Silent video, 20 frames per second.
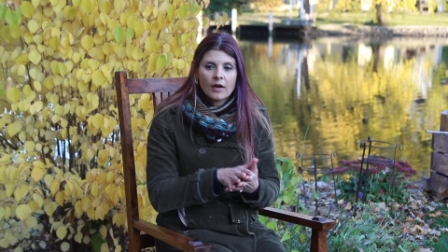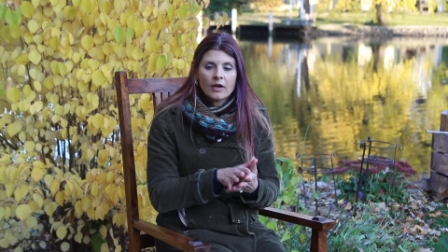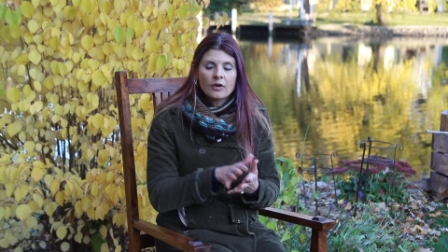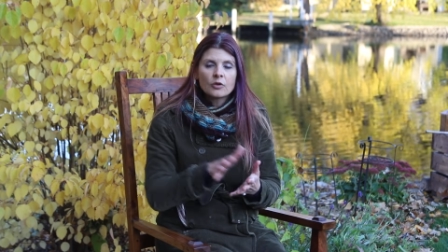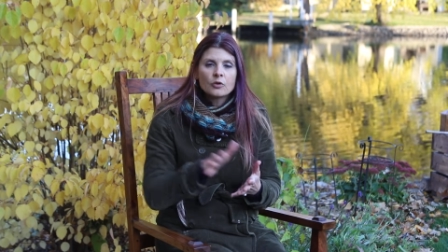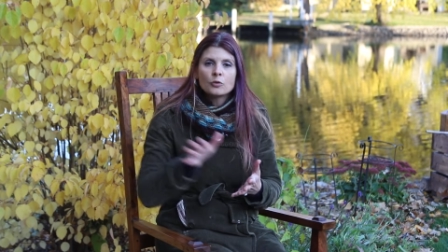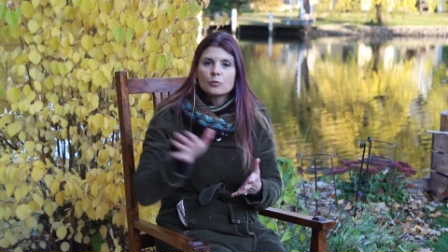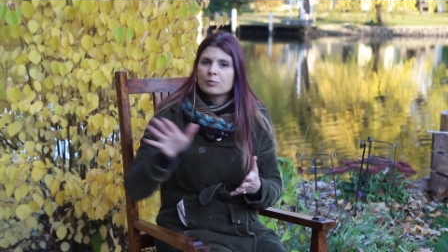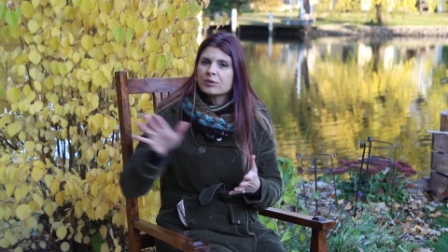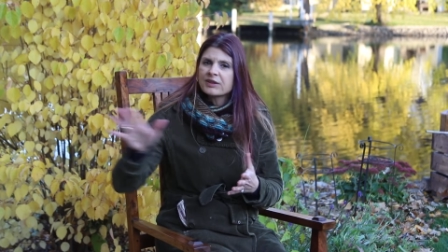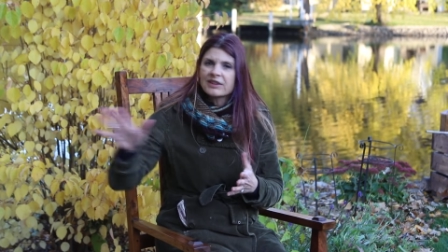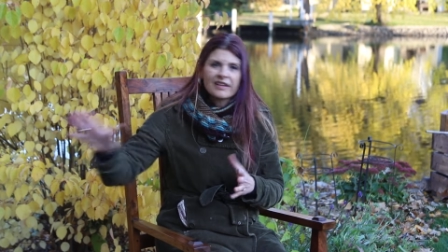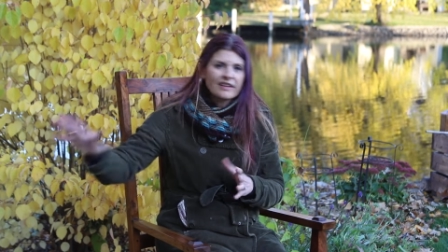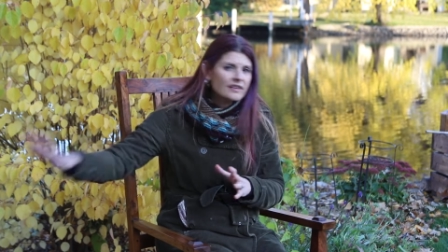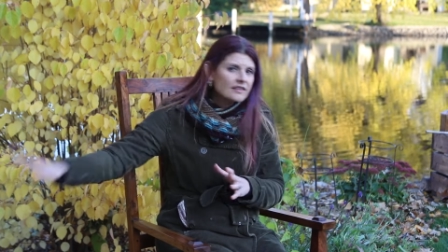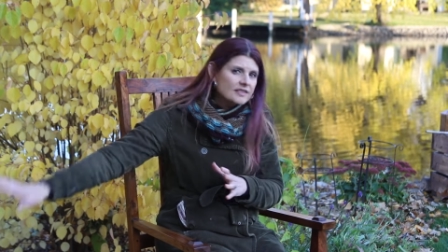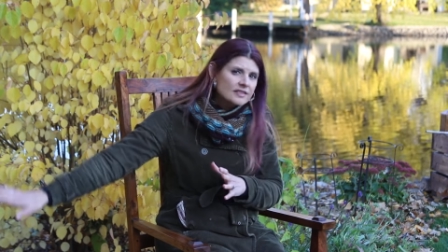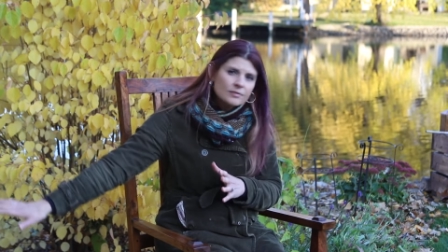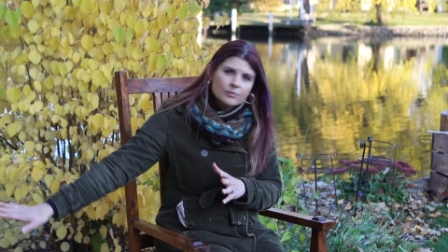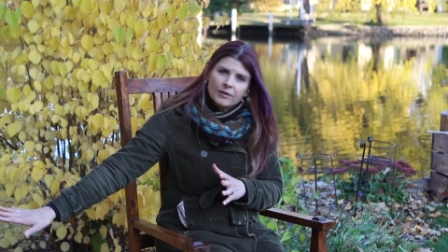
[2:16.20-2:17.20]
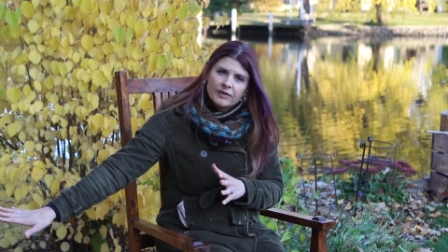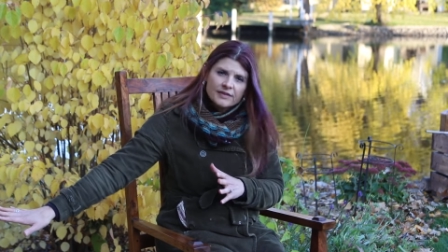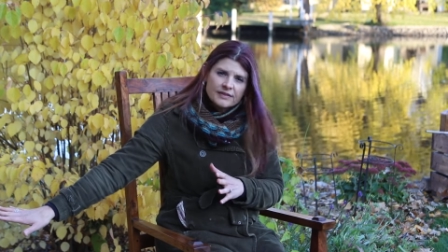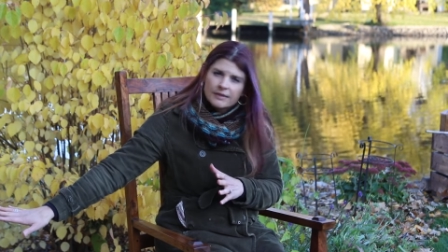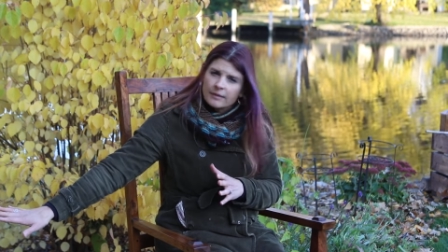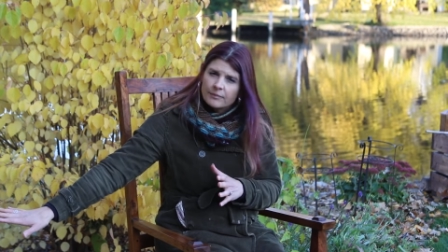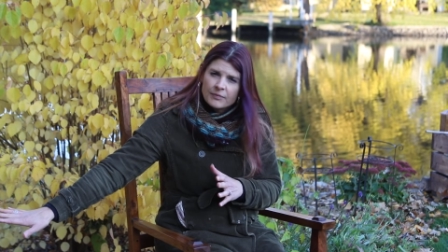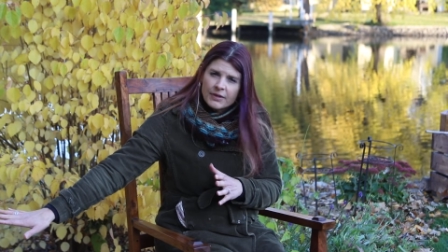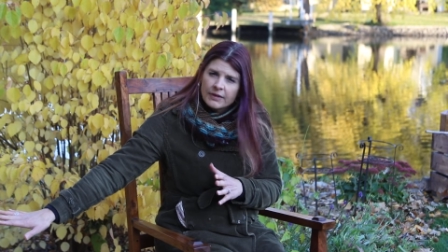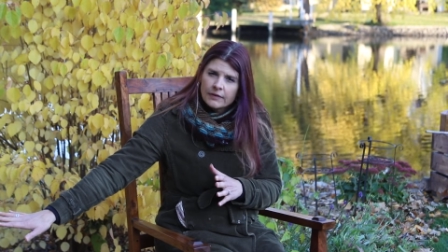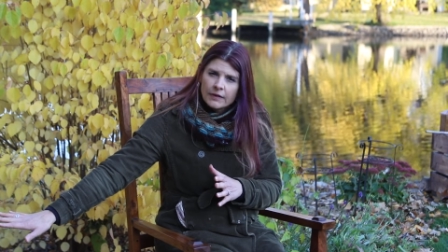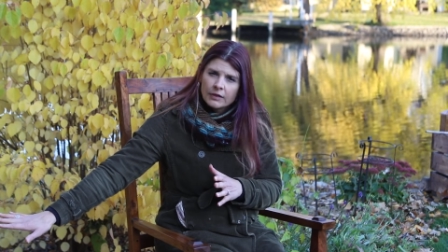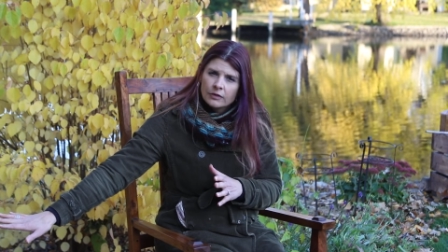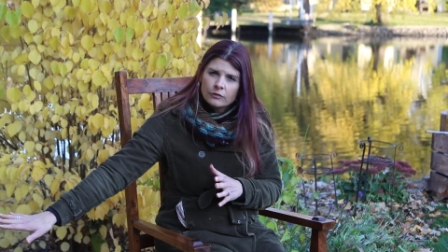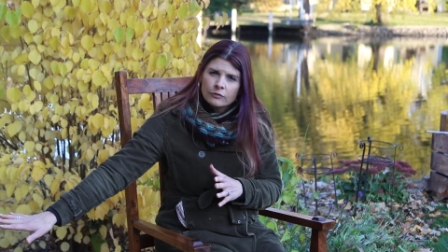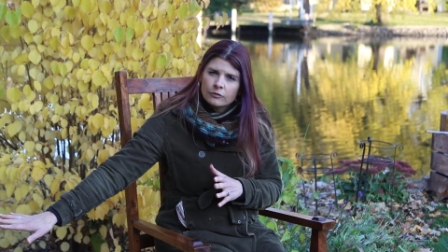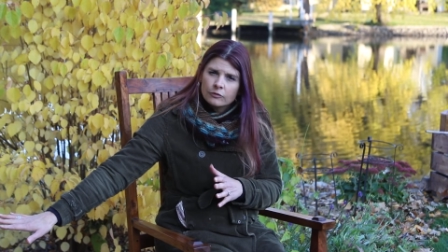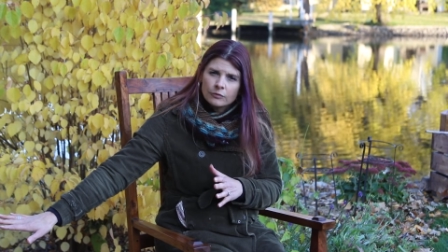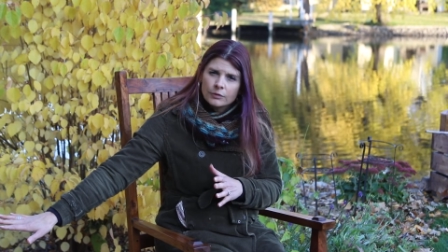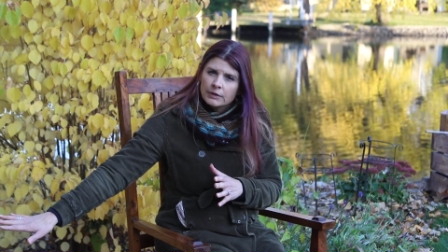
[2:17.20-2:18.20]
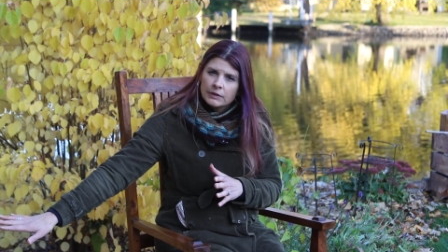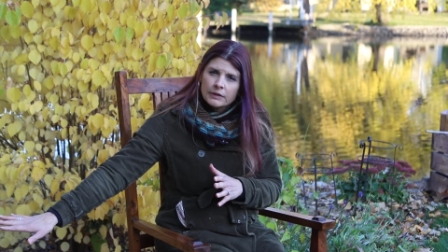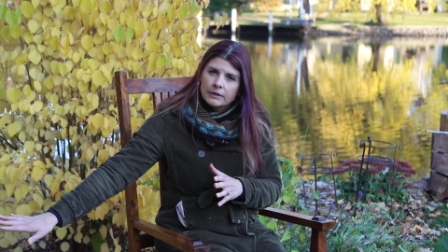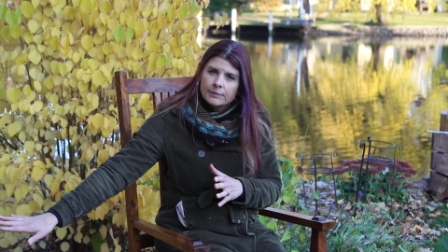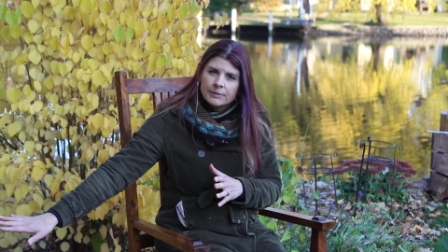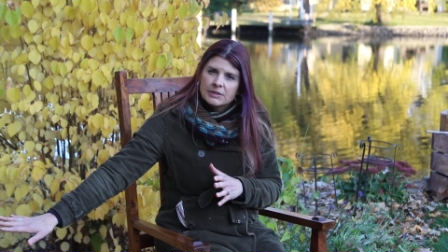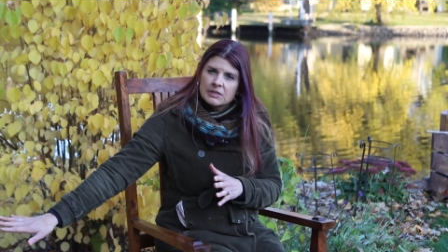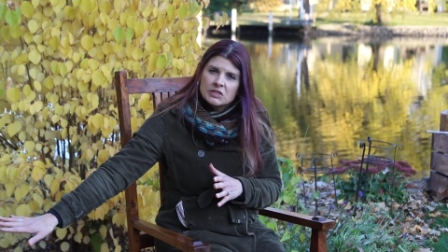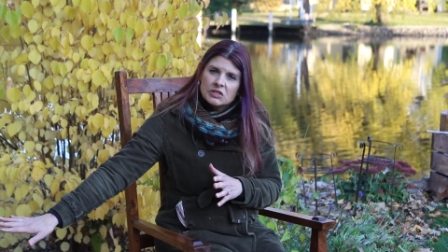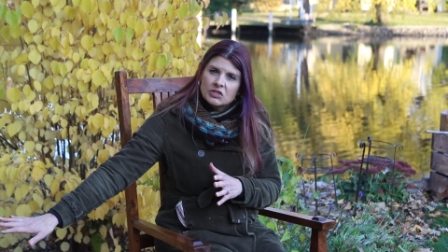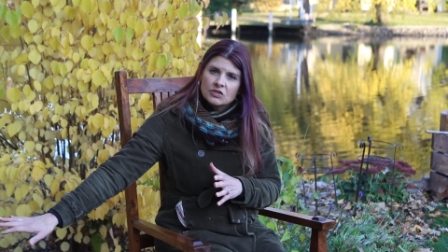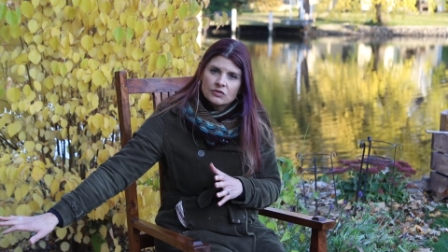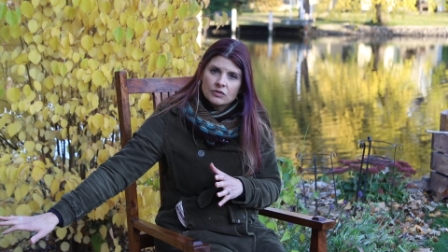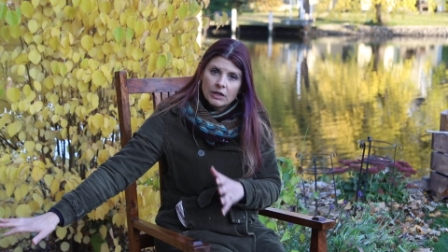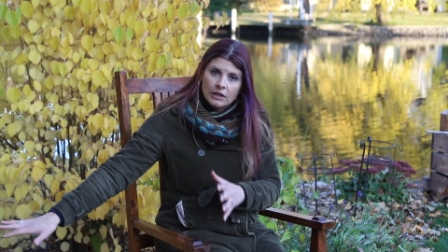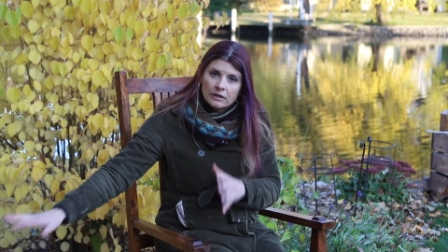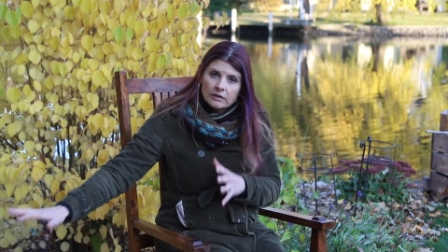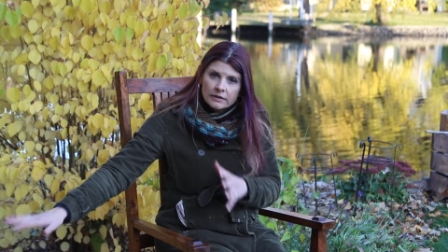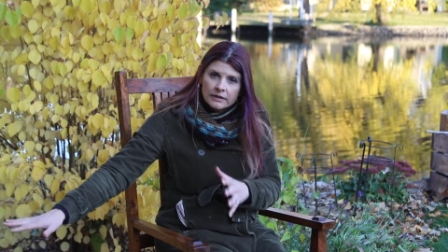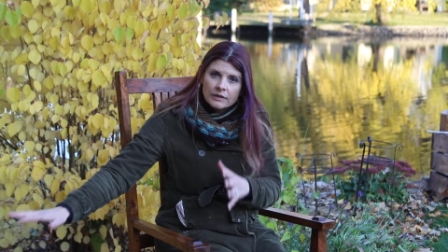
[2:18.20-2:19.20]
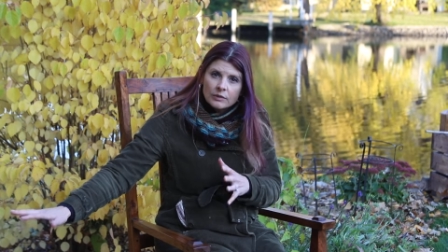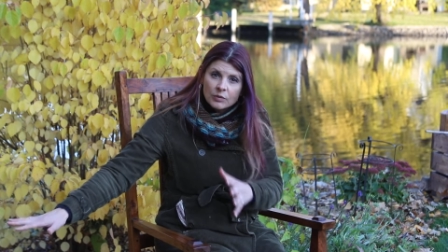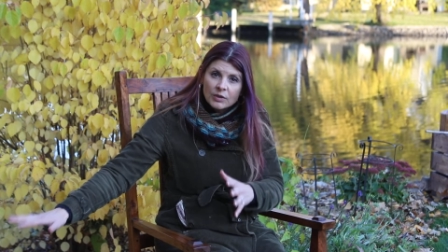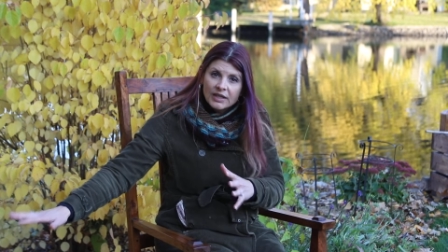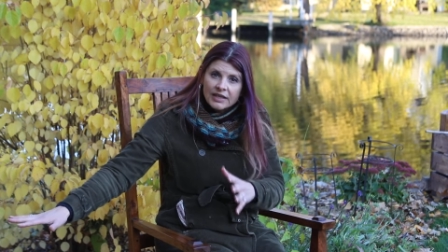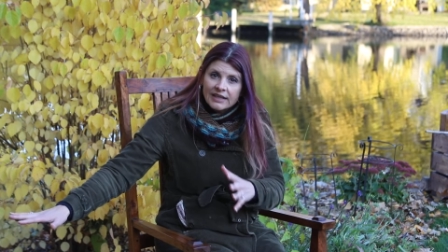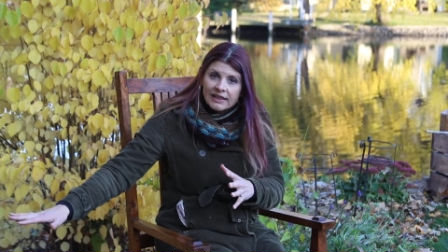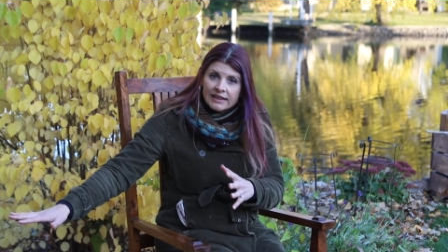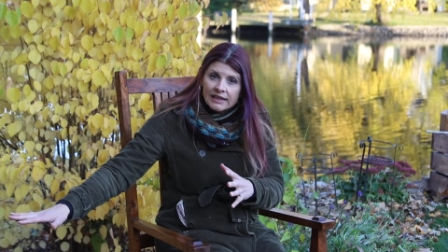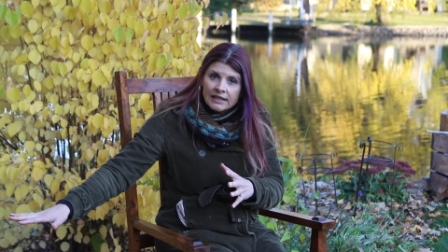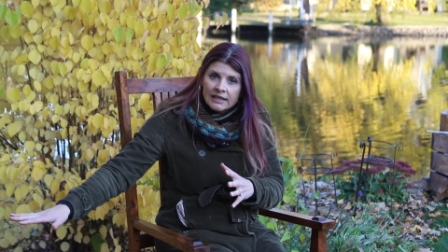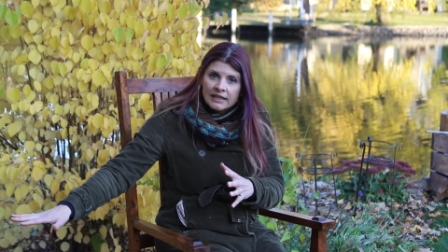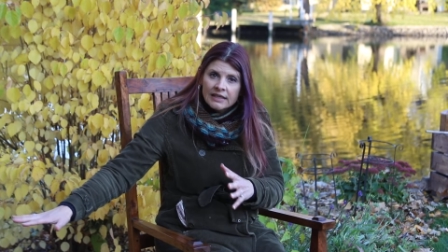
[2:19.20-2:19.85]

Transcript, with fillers: a, new place with something that you've really been struggling with,